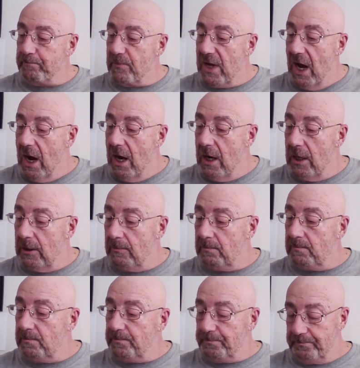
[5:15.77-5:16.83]

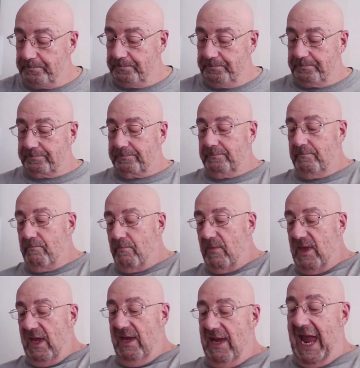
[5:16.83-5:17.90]
Um,
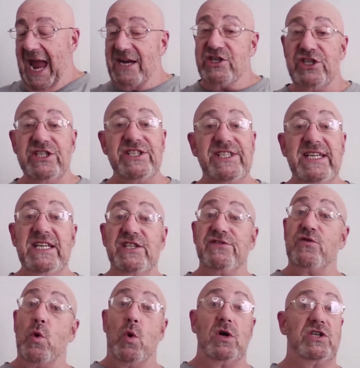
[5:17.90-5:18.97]
action scenes,
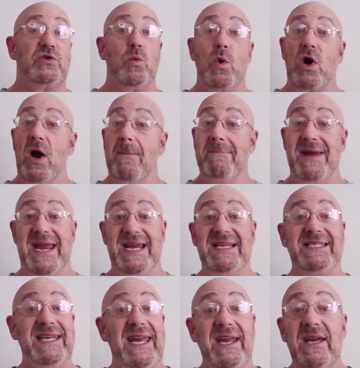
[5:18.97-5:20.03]
of course, were
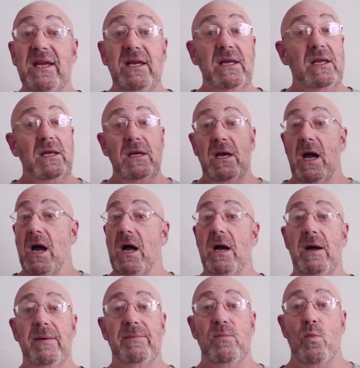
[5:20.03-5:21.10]
amazing
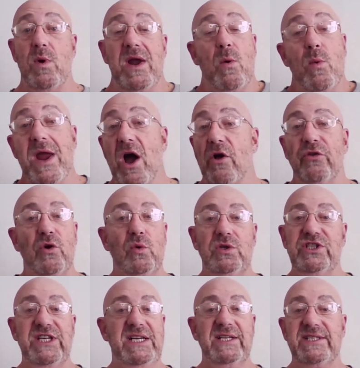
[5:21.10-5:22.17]
um, we, we all know
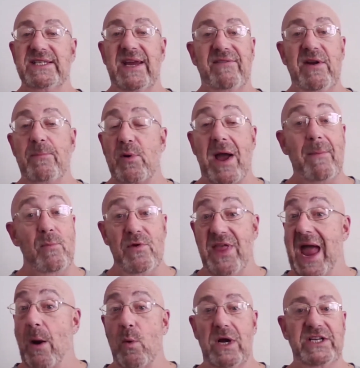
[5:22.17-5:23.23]
Gene doesn't have any problem with
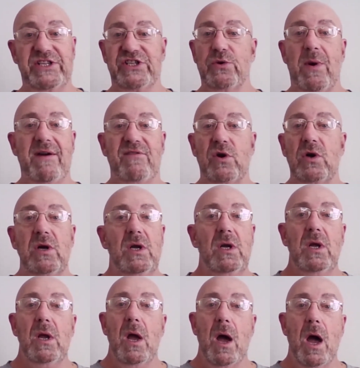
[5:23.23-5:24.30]
that whatsoever.
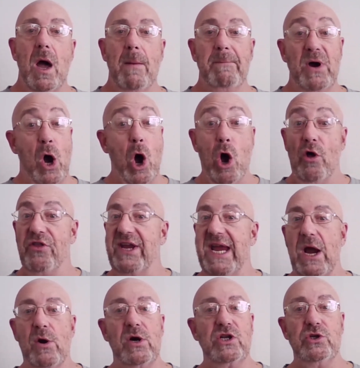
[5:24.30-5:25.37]
Uh, but all the
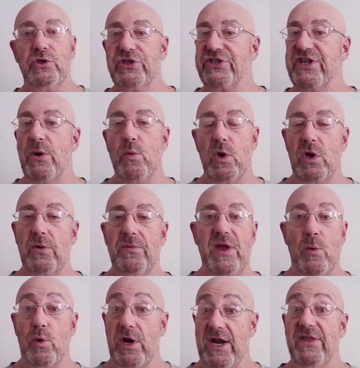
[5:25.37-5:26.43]
characters that were
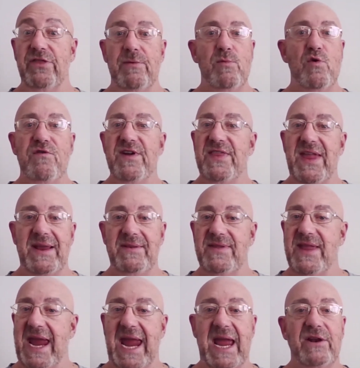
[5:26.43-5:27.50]
that were in the movie, they,
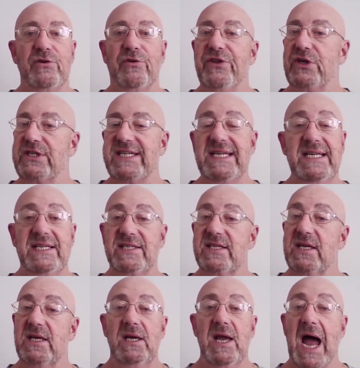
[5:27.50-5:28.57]
they handled their scenes,
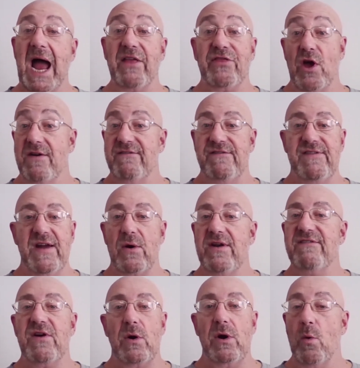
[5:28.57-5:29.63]
I thought, very,
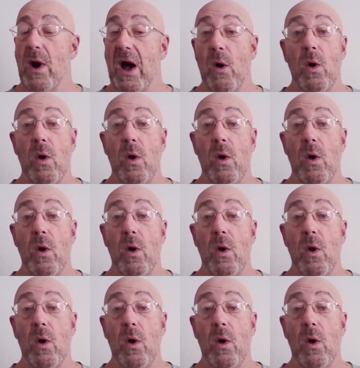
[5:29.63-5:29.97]
very well.